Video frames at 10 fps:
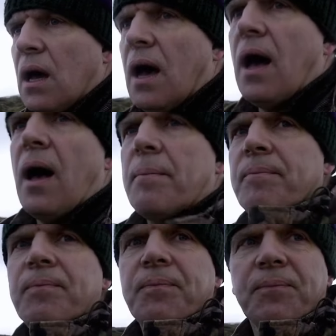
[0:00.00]

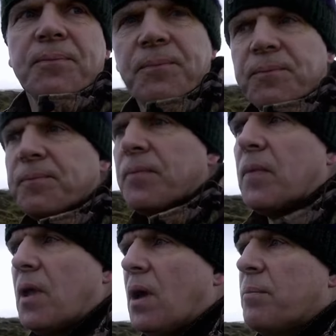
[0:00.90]

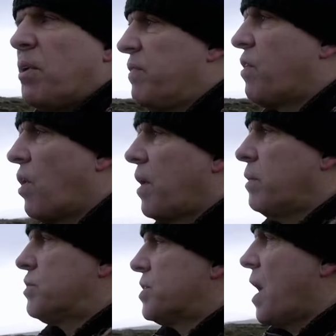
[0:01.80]
but you've got
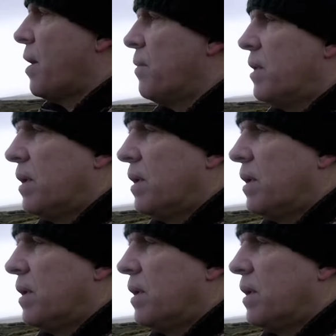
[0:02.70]
no snow.